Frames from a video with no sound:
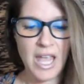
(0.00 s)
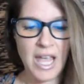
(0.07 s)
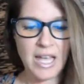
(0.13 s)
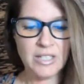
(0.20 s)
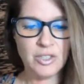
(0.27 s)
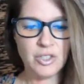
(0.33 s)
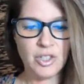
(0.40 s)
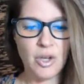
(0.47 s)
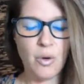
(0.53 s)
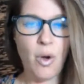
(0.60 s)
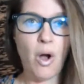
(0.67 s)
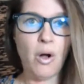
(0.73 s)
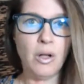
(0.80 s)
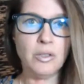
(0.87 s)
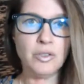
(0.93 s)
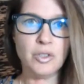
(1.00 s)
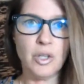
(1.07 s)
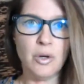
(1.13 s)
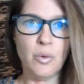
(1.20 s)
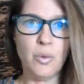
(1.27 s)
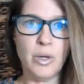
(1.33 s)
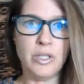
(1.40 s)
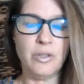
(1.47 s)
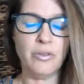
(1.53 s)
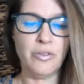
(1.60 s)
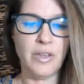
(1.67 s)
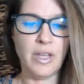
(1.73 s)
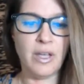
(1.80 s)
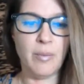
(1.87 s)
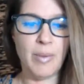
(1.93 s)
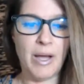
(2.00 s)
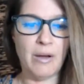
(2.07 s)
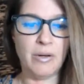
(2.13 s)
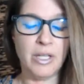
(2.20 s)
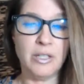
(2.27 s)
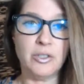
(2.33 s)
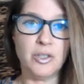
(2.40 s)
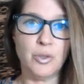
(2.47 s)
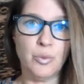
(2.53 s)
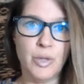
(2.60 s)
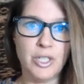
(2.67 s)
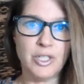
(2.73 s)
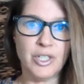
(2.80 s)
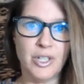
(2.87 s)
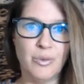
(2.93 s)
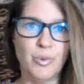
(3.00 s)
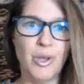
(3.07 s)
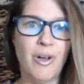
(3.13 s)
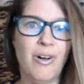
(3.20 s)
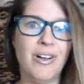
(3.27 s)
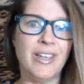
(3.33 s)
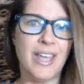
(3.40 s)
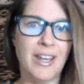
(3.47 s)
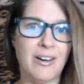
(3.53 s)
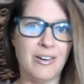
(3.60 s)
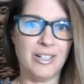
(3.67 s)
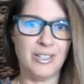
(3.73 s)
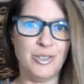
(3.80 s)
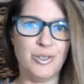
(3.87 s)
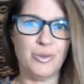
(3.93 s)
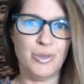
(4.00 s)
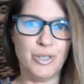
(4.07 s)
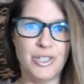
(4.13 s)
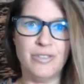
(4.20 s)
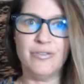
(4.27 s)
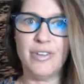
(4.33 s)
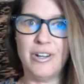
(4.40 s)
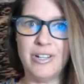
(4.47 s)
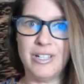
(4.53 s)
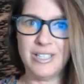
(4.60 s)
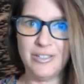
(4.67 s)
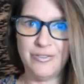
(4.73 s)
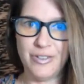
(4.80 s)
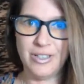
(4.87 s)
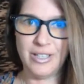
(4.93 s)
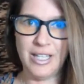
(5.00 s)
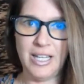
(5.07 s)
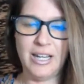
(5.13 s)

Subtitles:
And so also when you think about intuition, we all get our intuition very differently.